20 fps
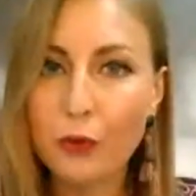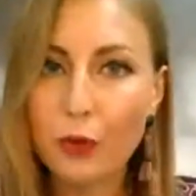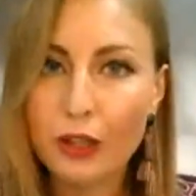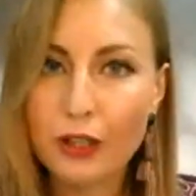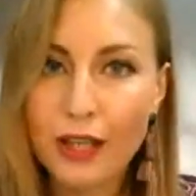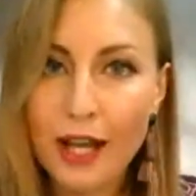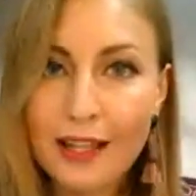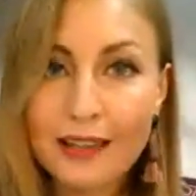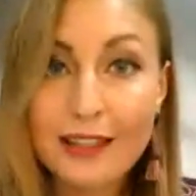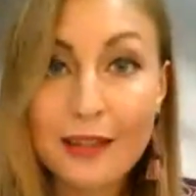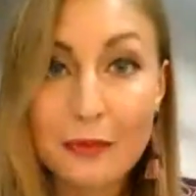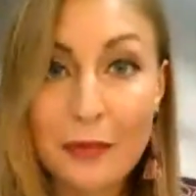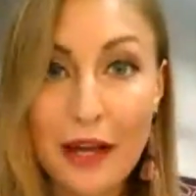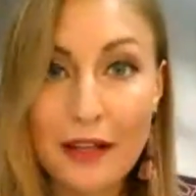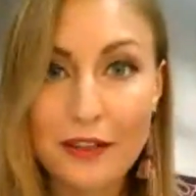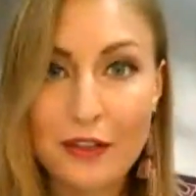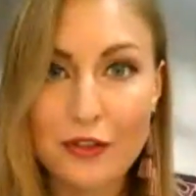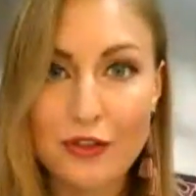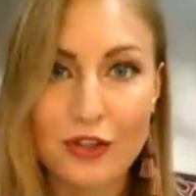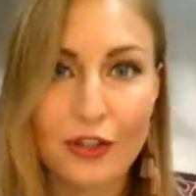If you're
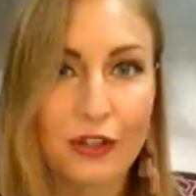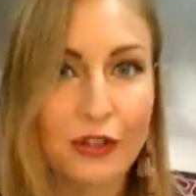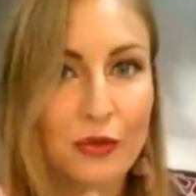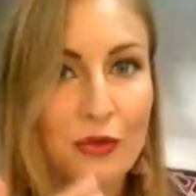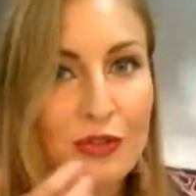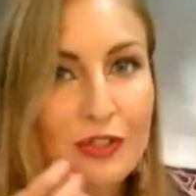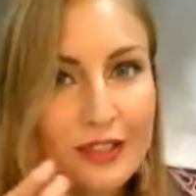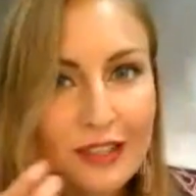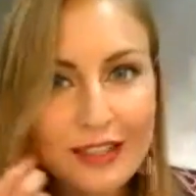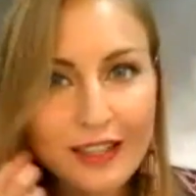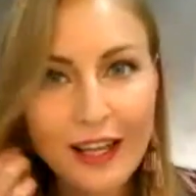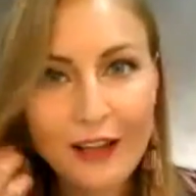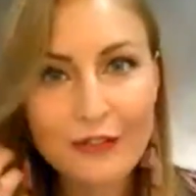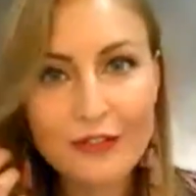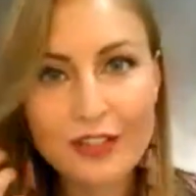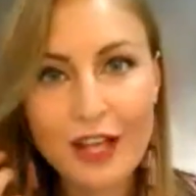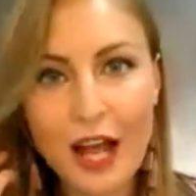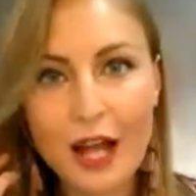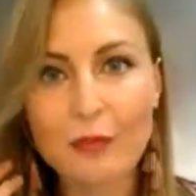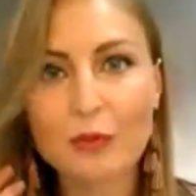not a manager, you
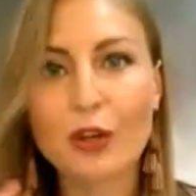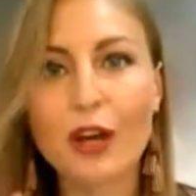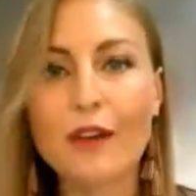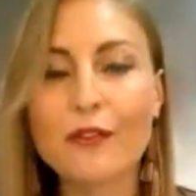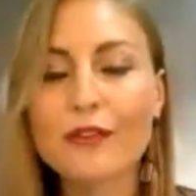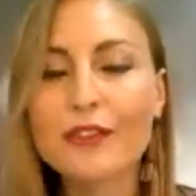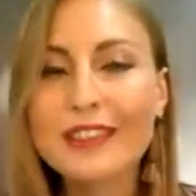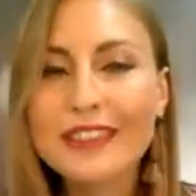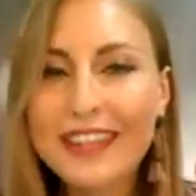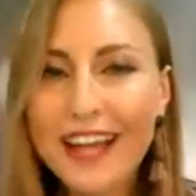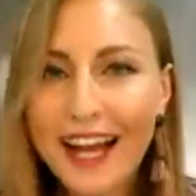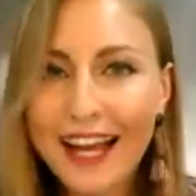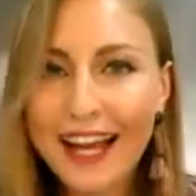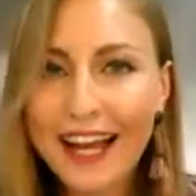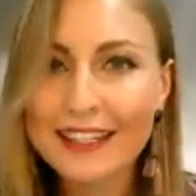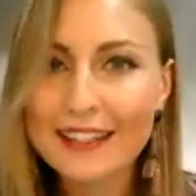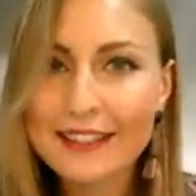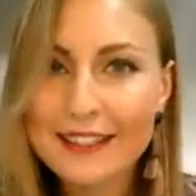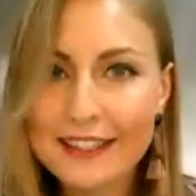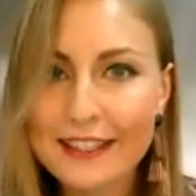still have time. You have
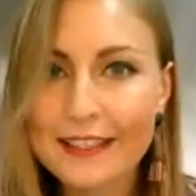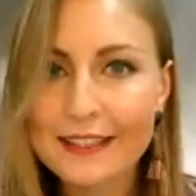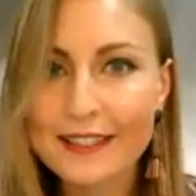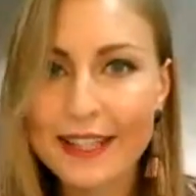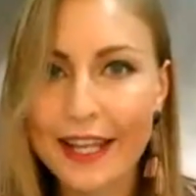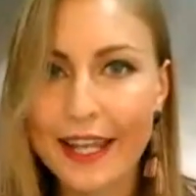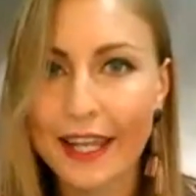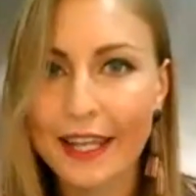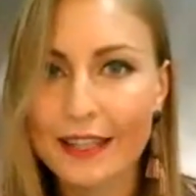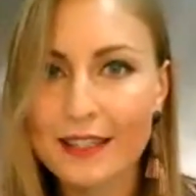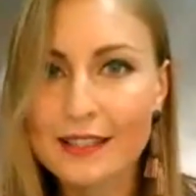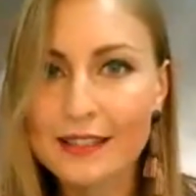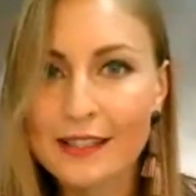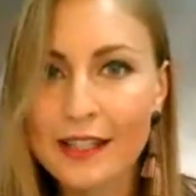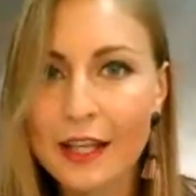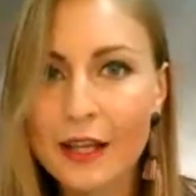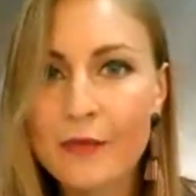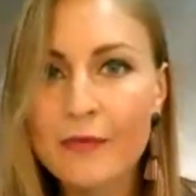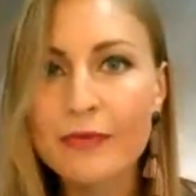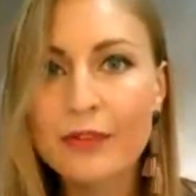90
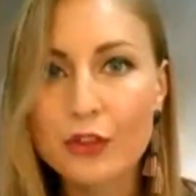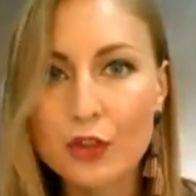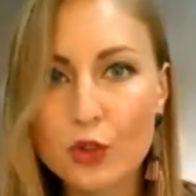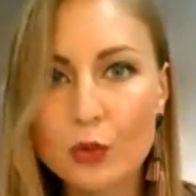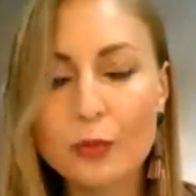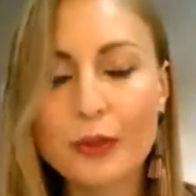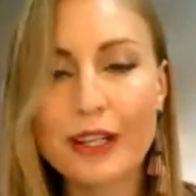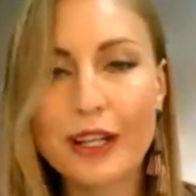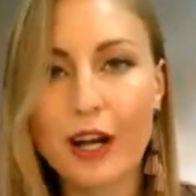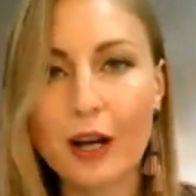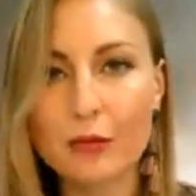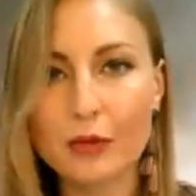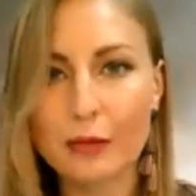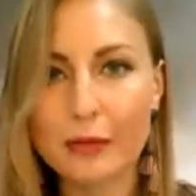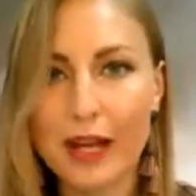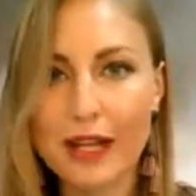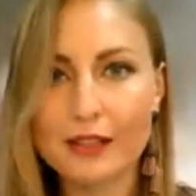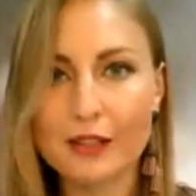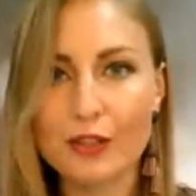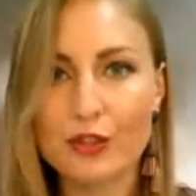days to
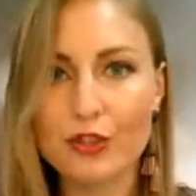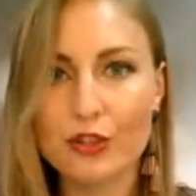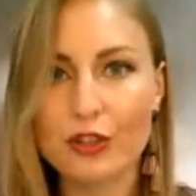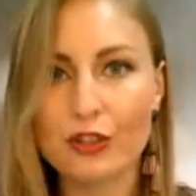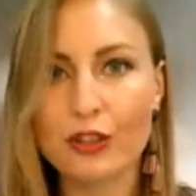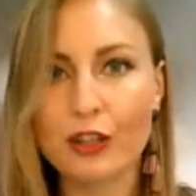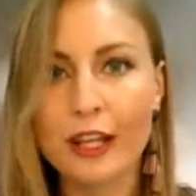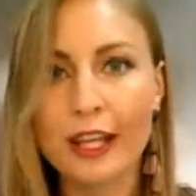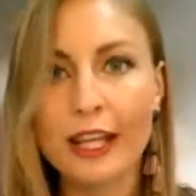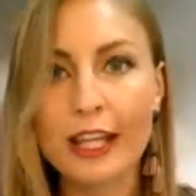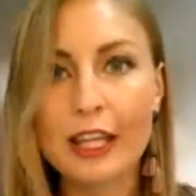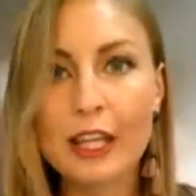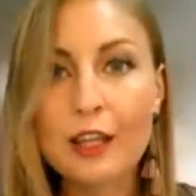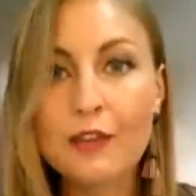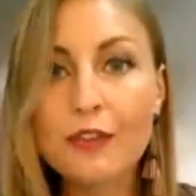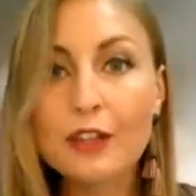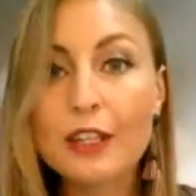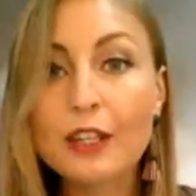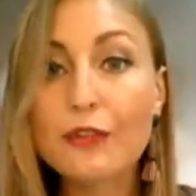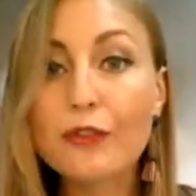become a manager.
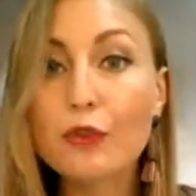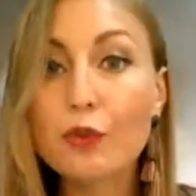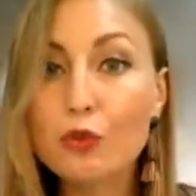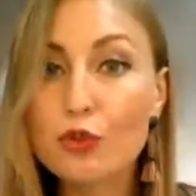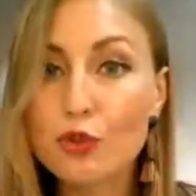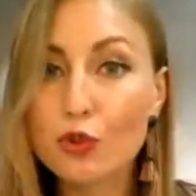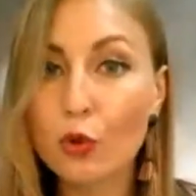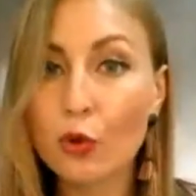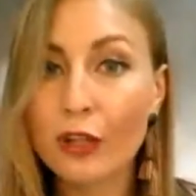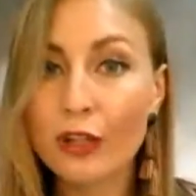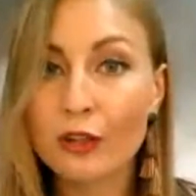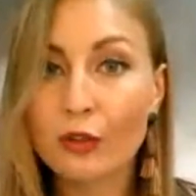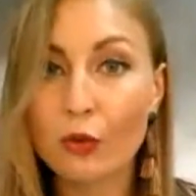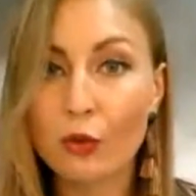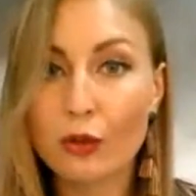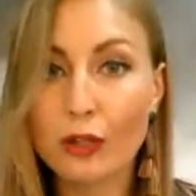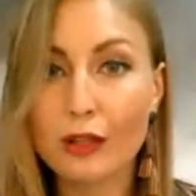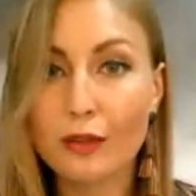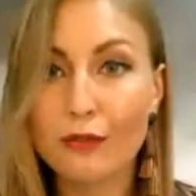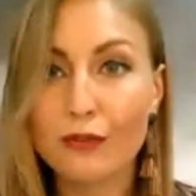Even if you join
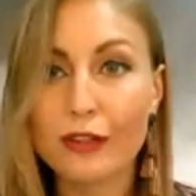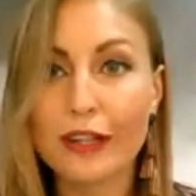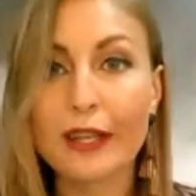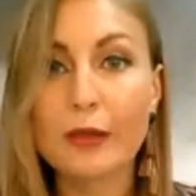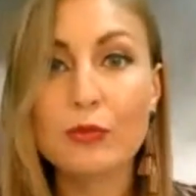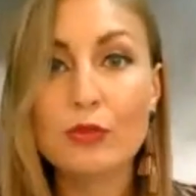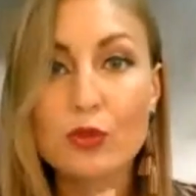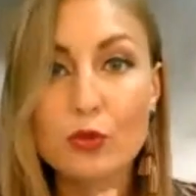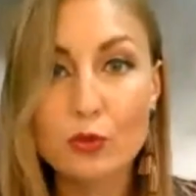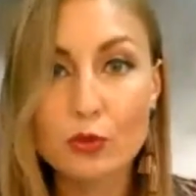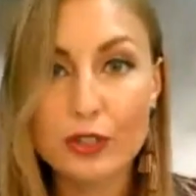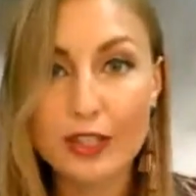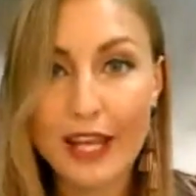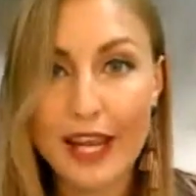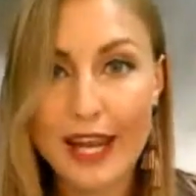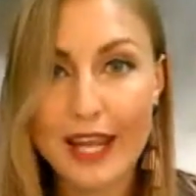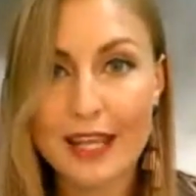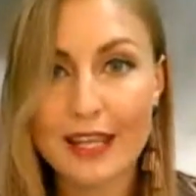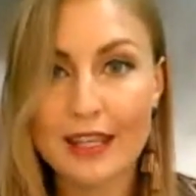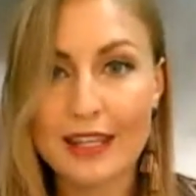Oriflame
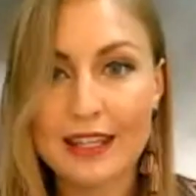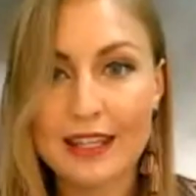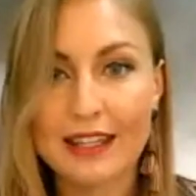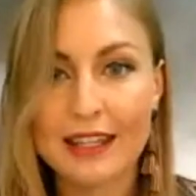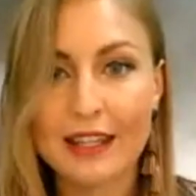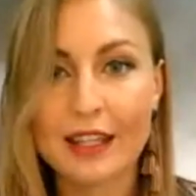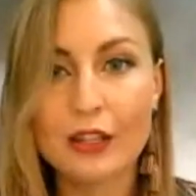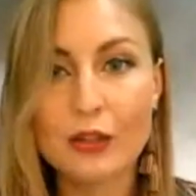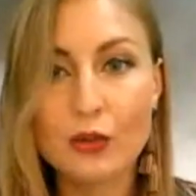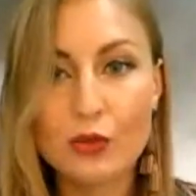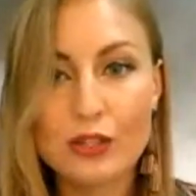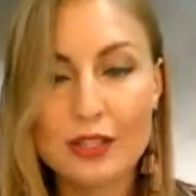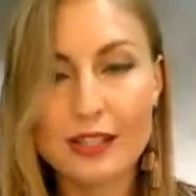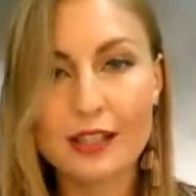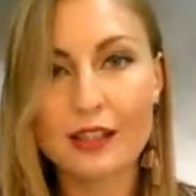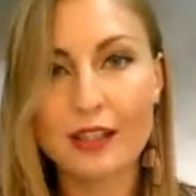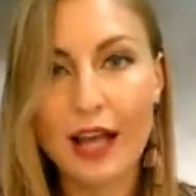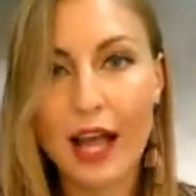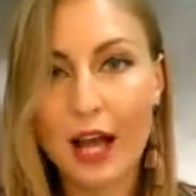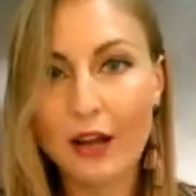today, you
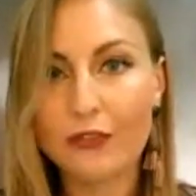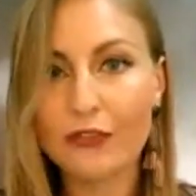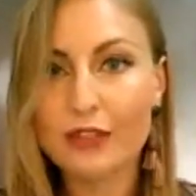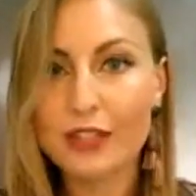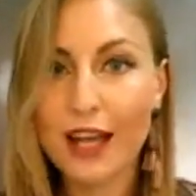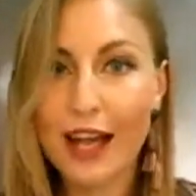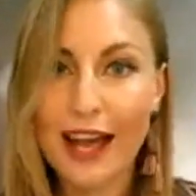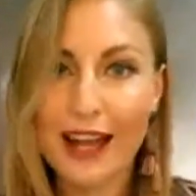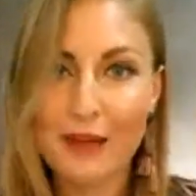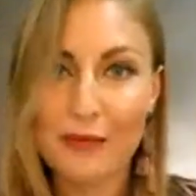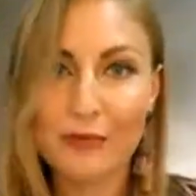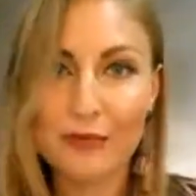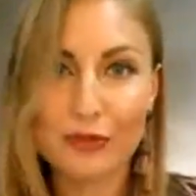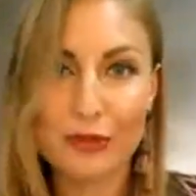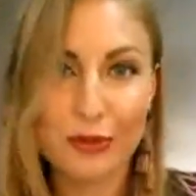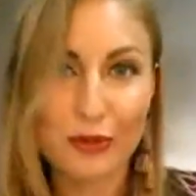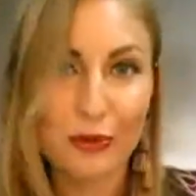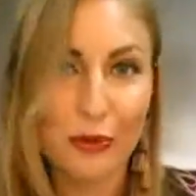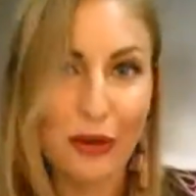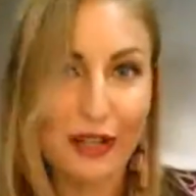still have time
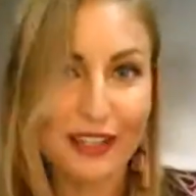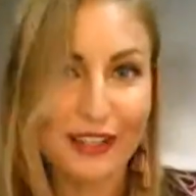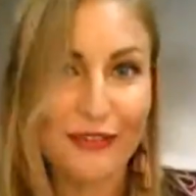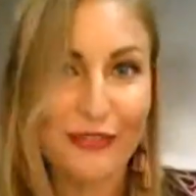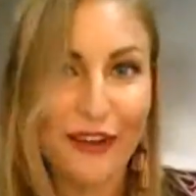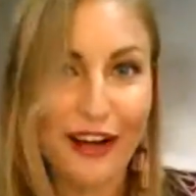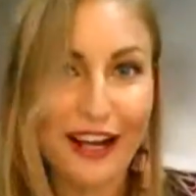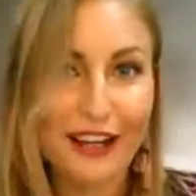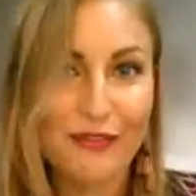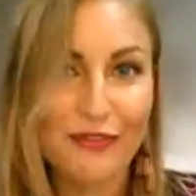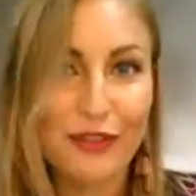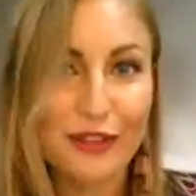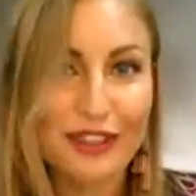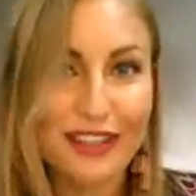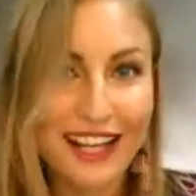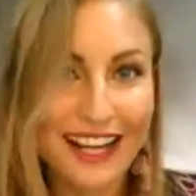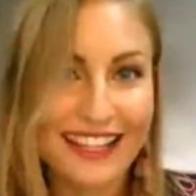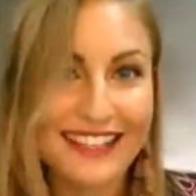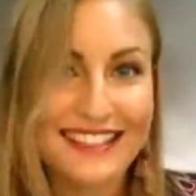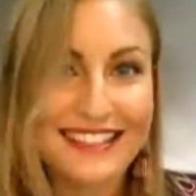to qualify for
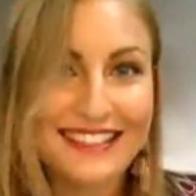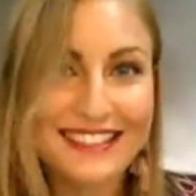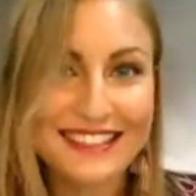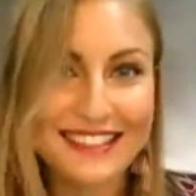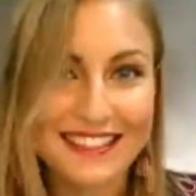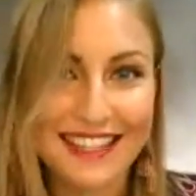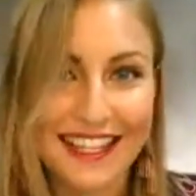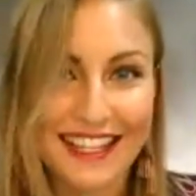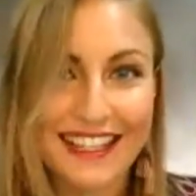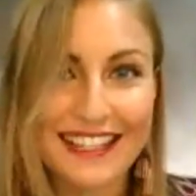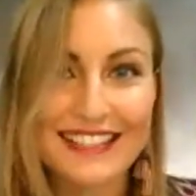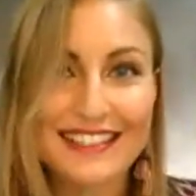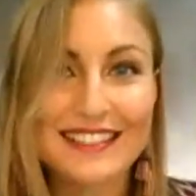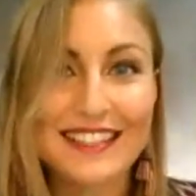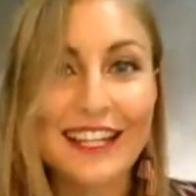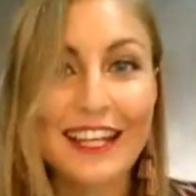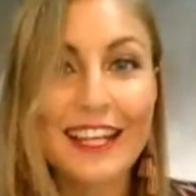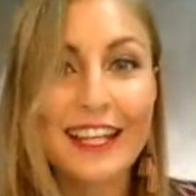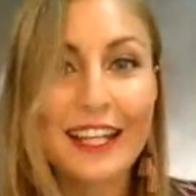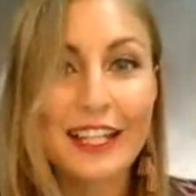90
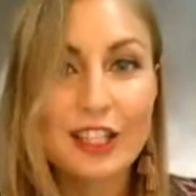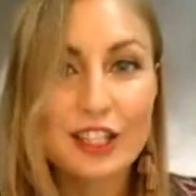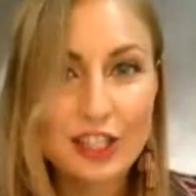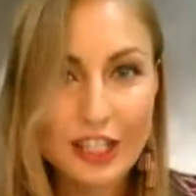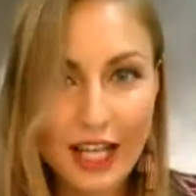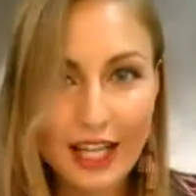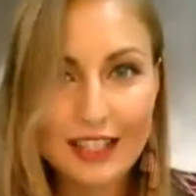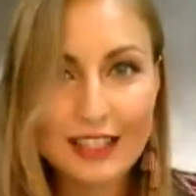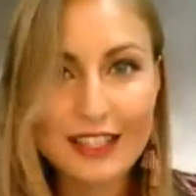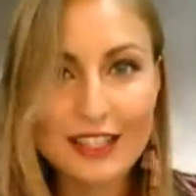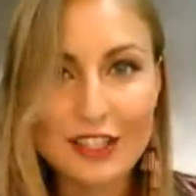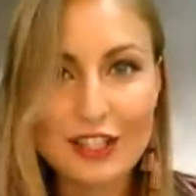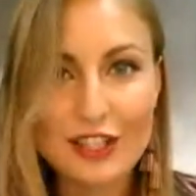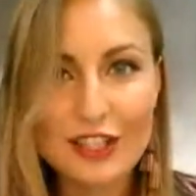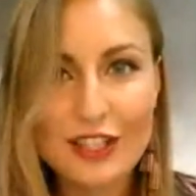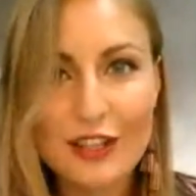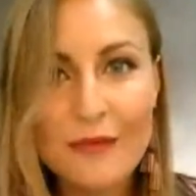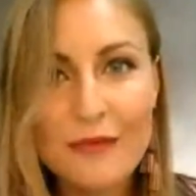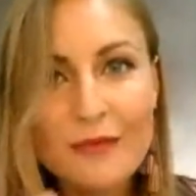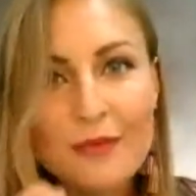days
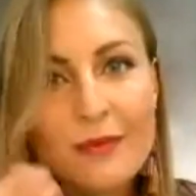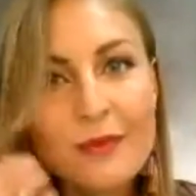challenge.